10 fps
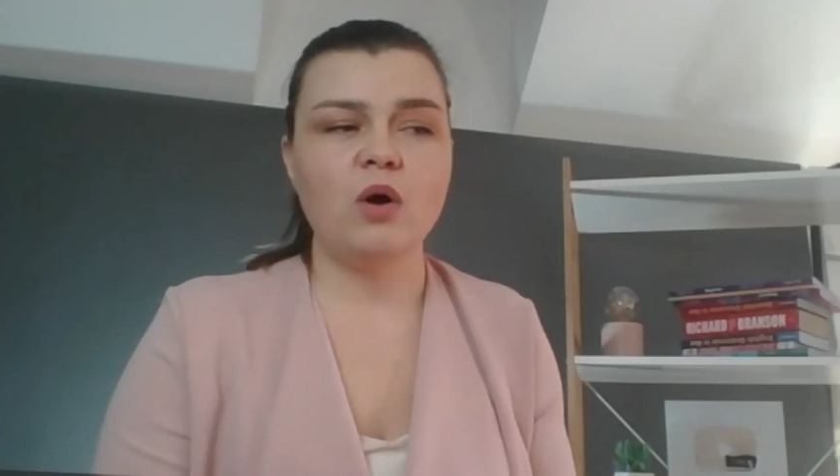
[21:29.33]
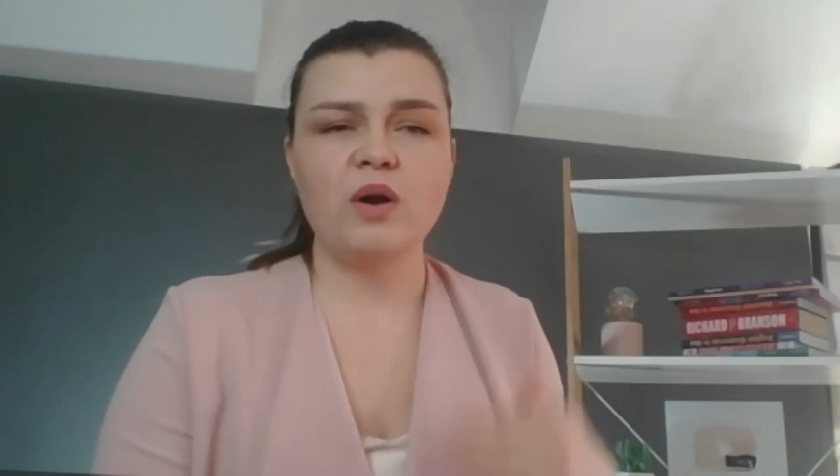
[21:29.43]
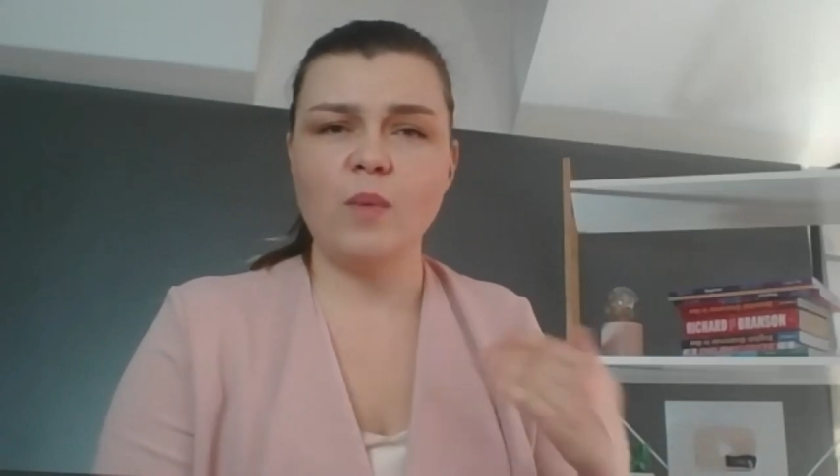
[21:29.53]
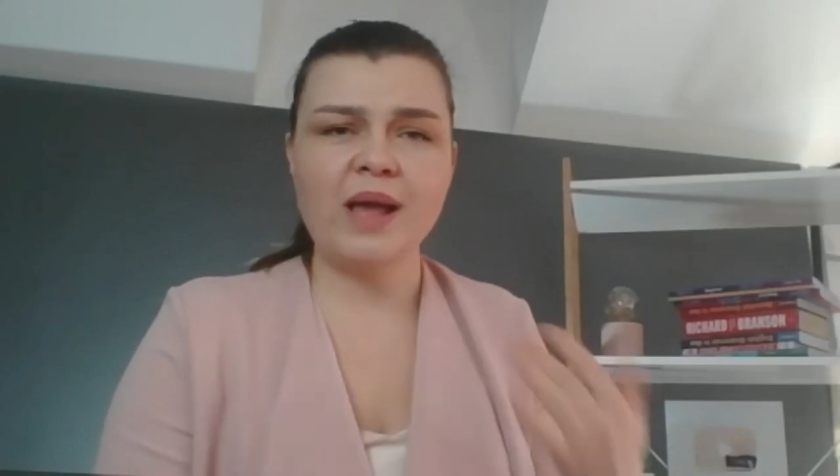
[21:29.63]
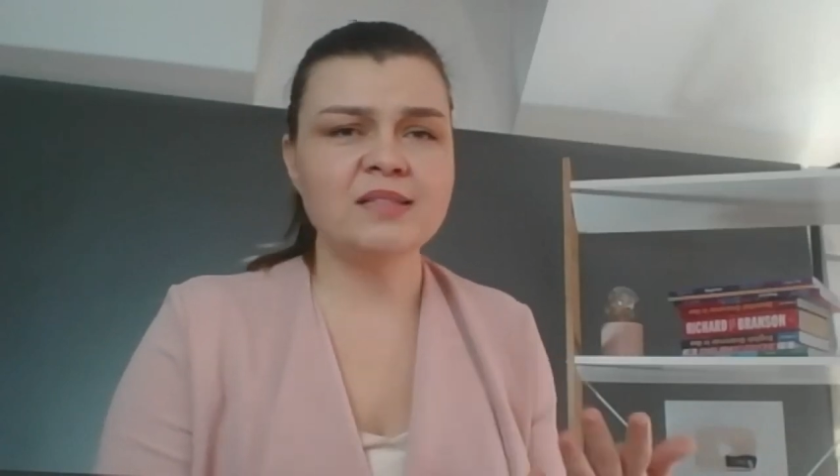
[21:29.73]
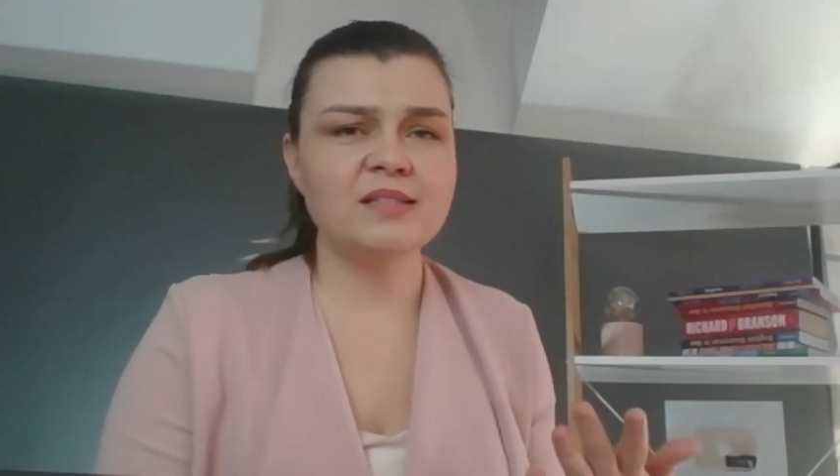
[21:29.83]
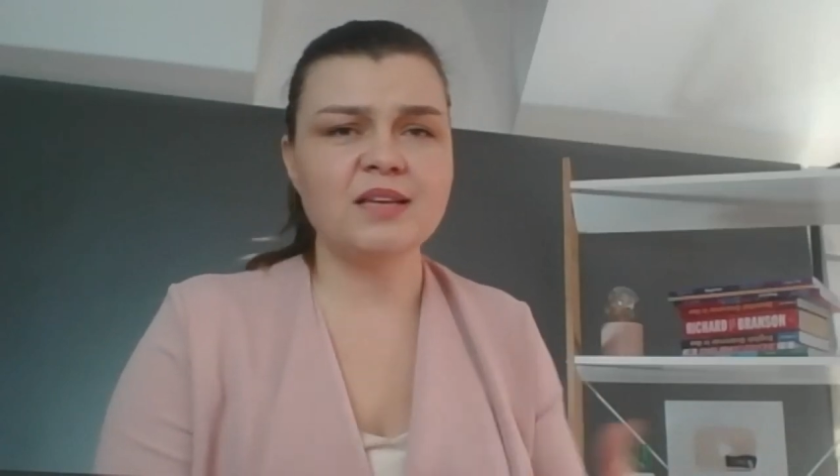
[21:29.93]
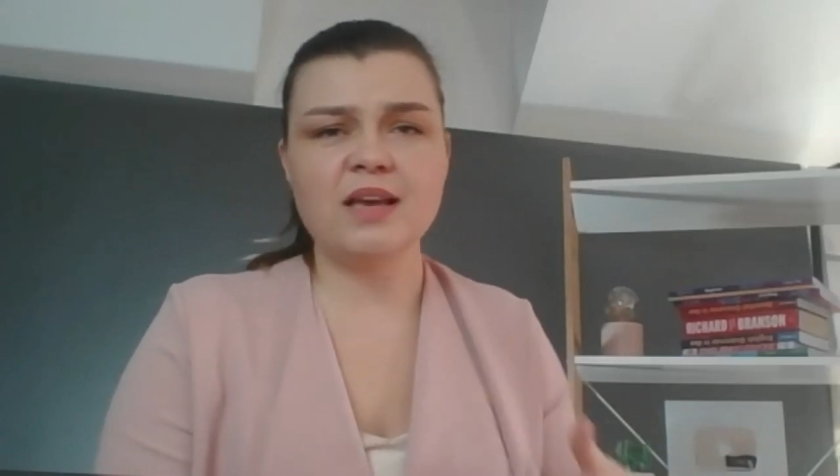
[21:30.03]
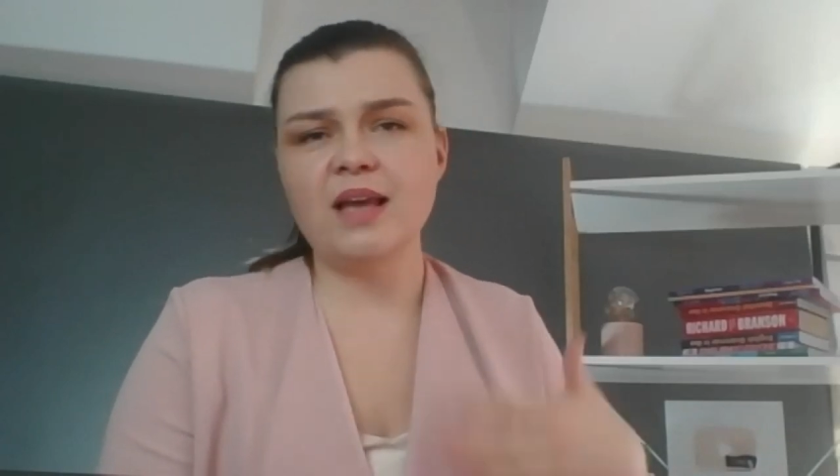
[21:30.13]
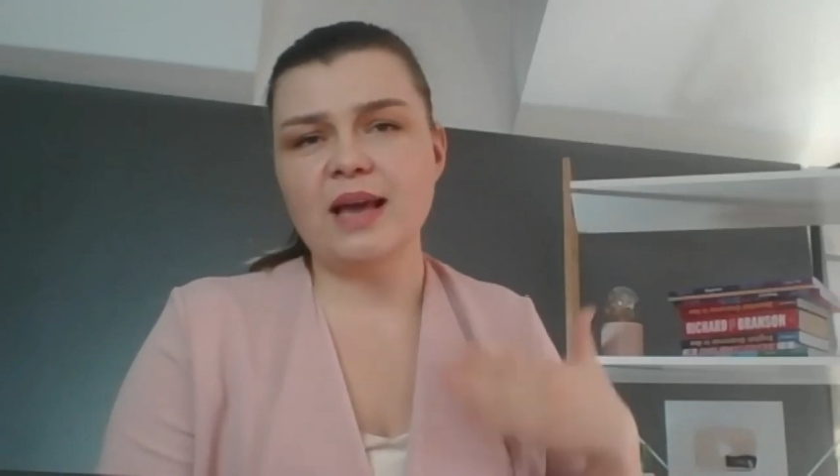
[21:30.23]
on a
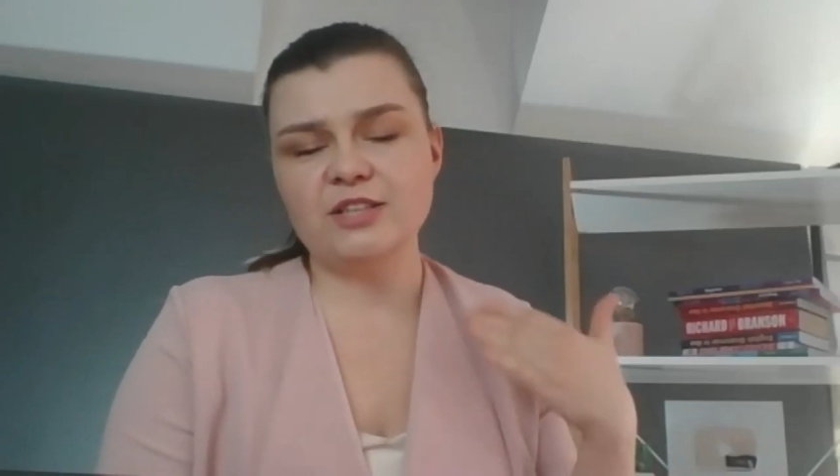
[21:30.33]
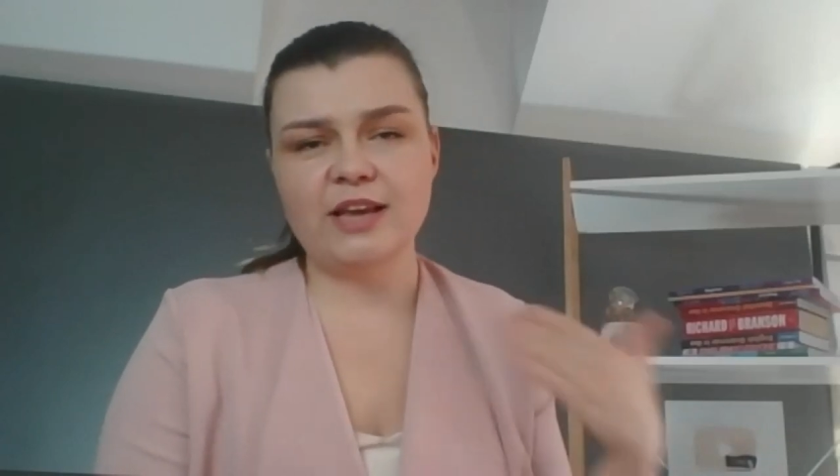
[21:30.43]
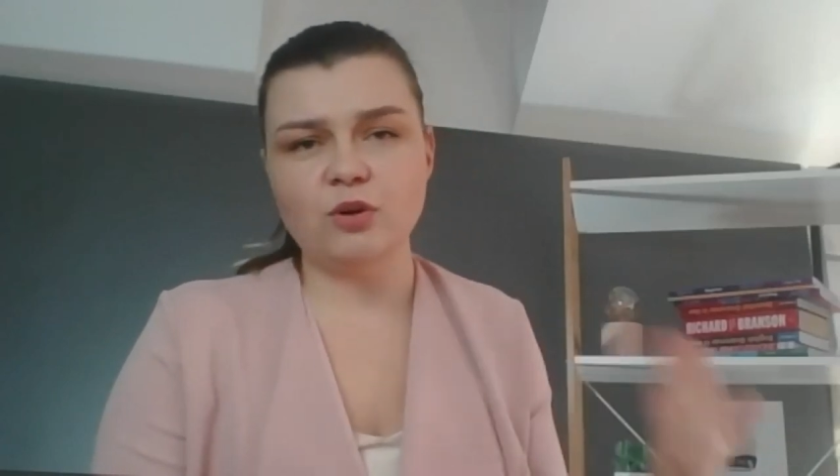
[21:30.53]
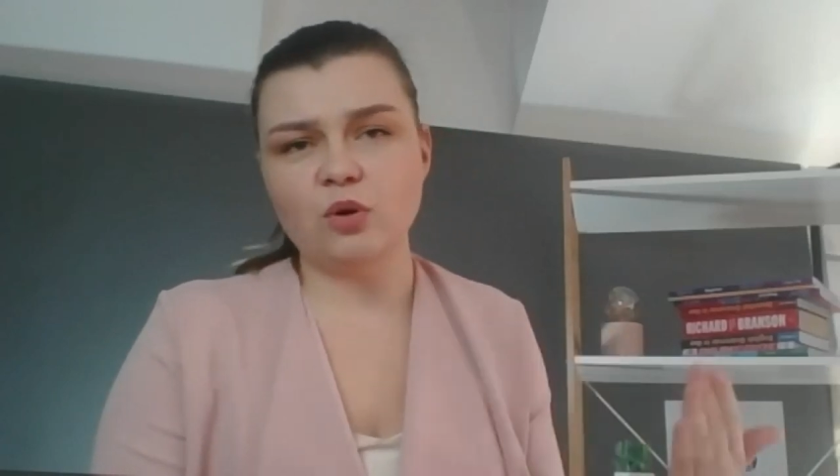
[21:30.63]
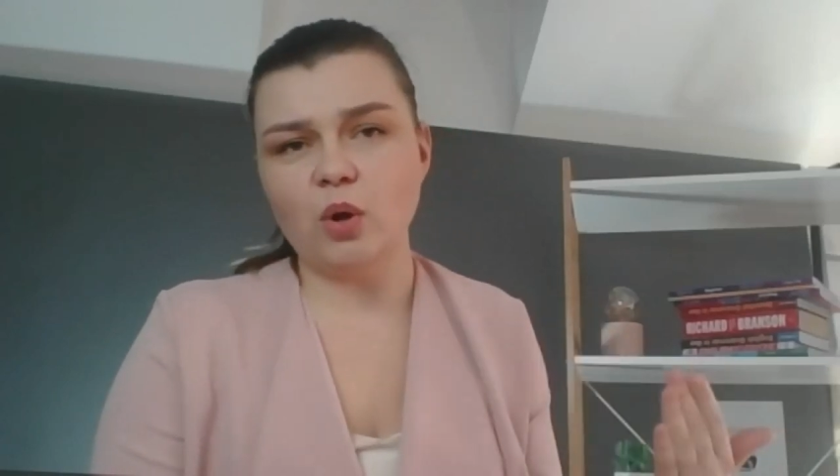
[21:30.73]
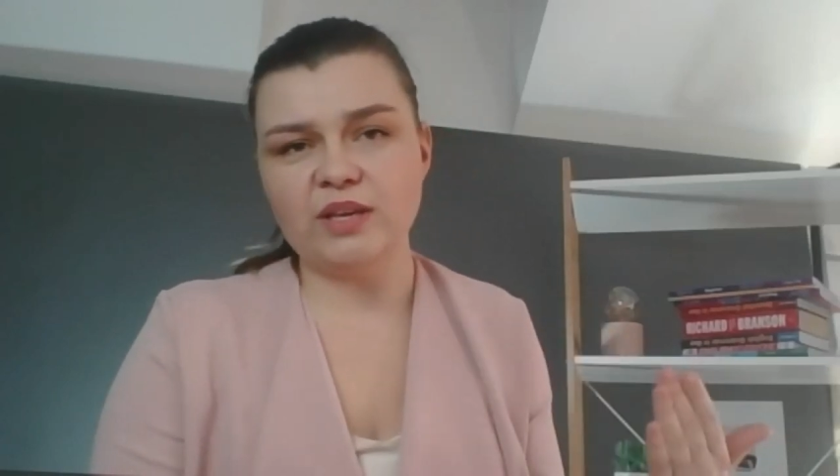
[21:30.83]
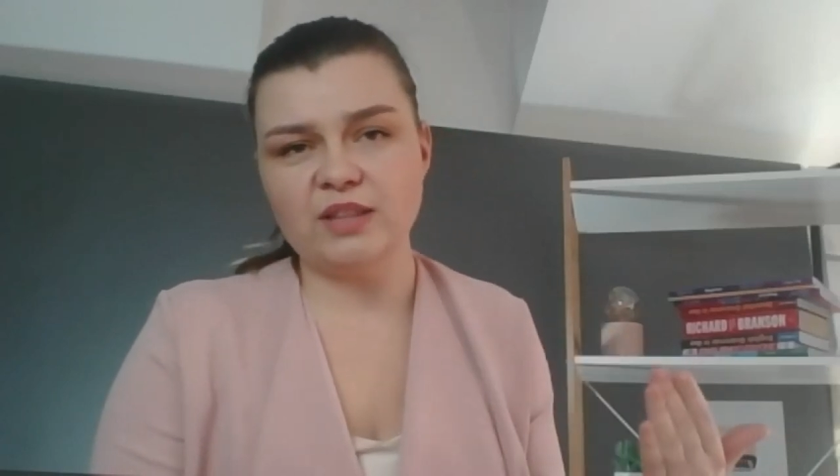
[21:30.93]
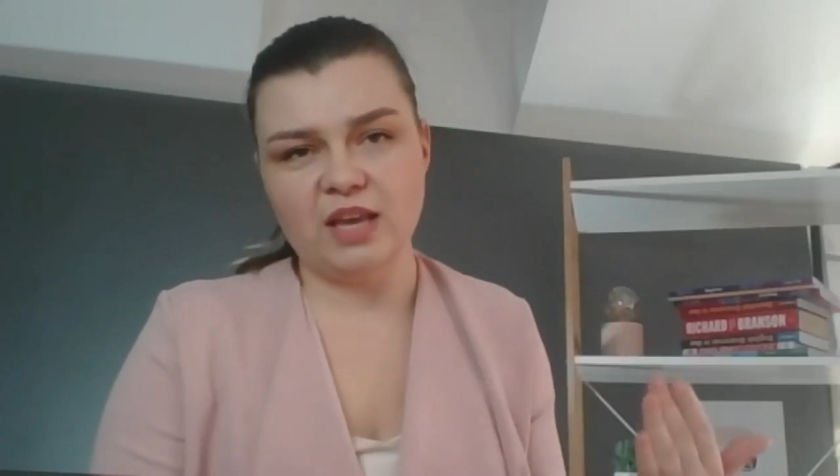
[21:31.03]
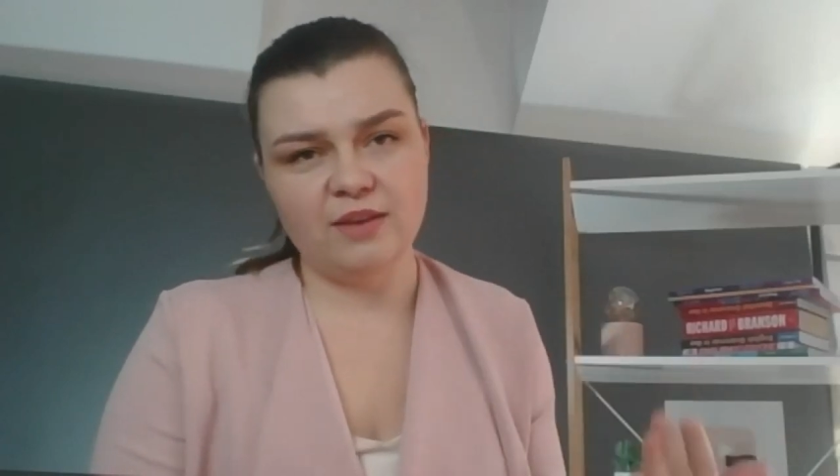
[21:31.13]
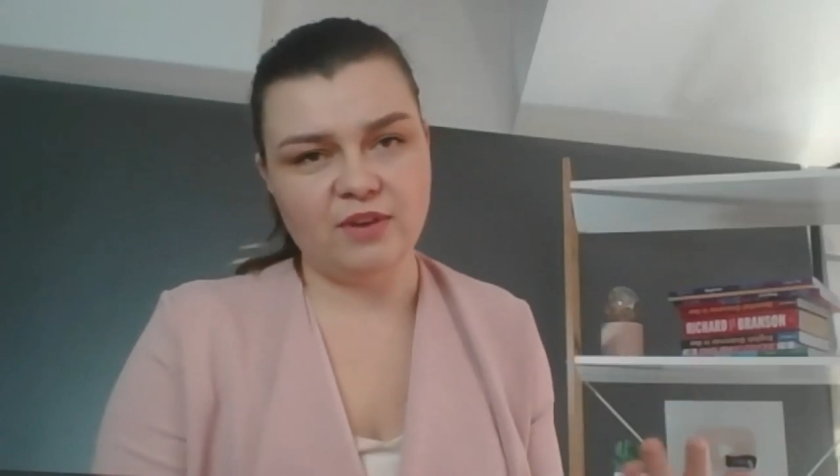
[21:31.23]
Wednesday at 8 o'clock in
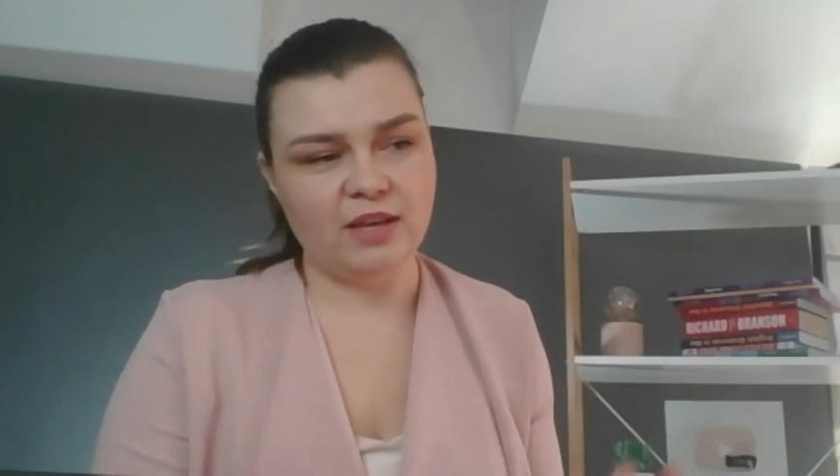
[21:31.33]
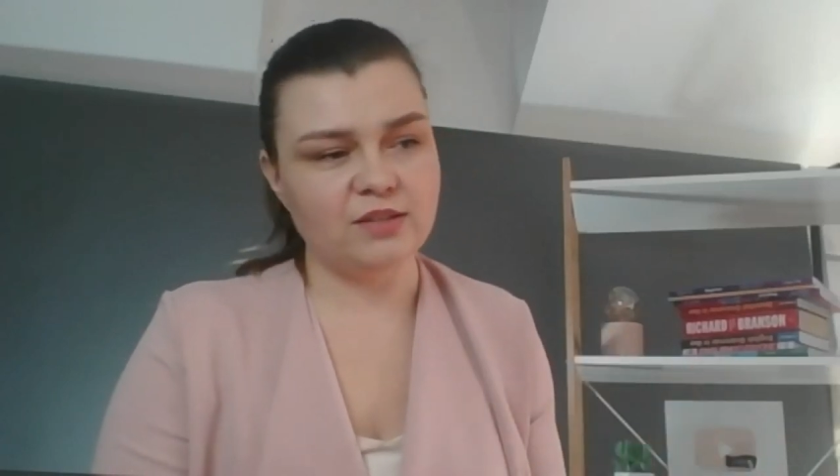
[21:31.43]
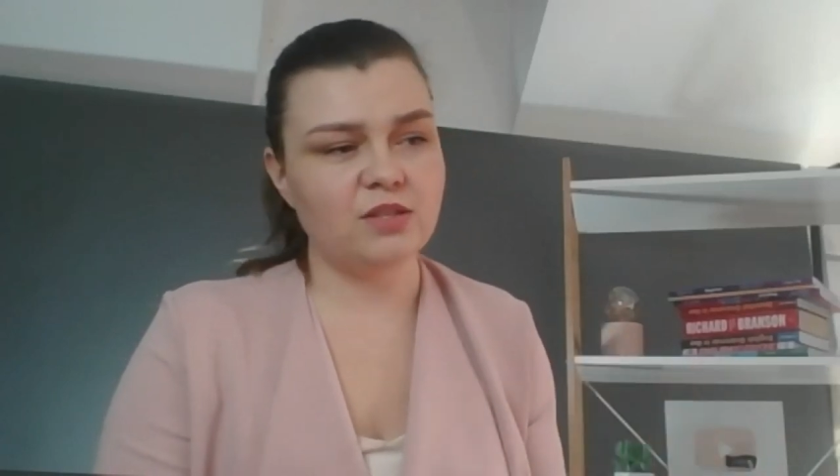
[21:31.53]
the evening.